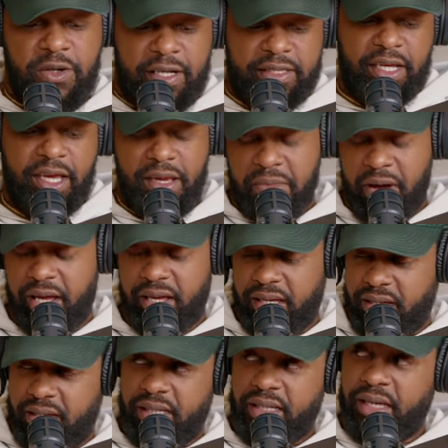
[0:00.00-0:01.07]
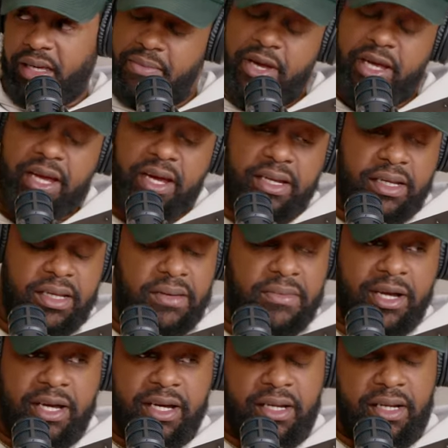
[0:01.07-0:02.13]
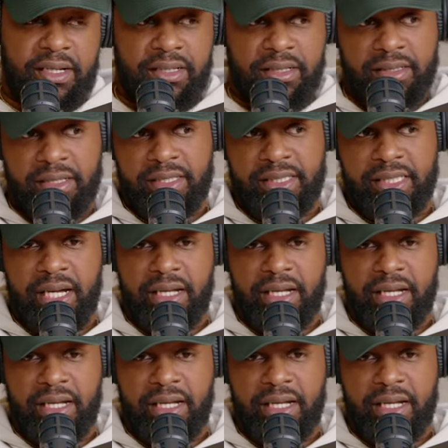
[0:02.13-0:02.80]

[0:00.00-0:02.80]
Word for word: I think he might got a shot.